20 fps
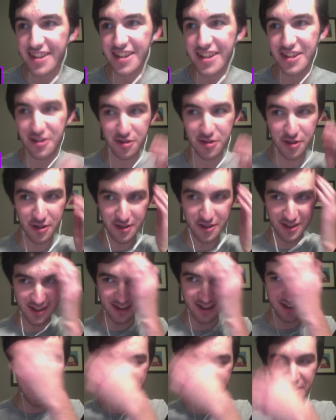the intro,
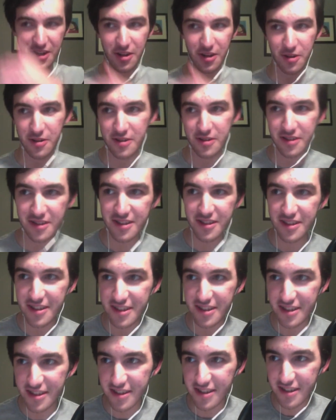because, you know...
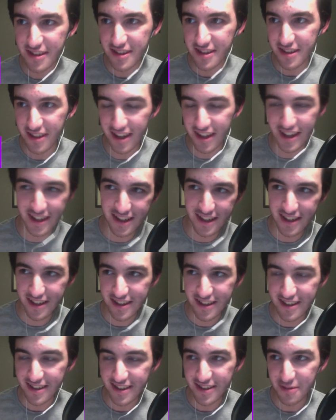Like,
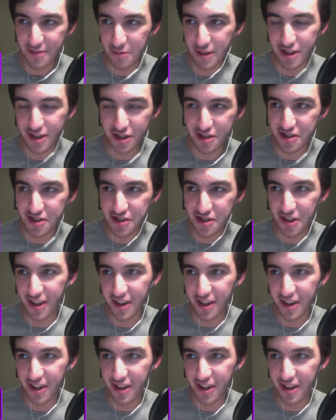we just saw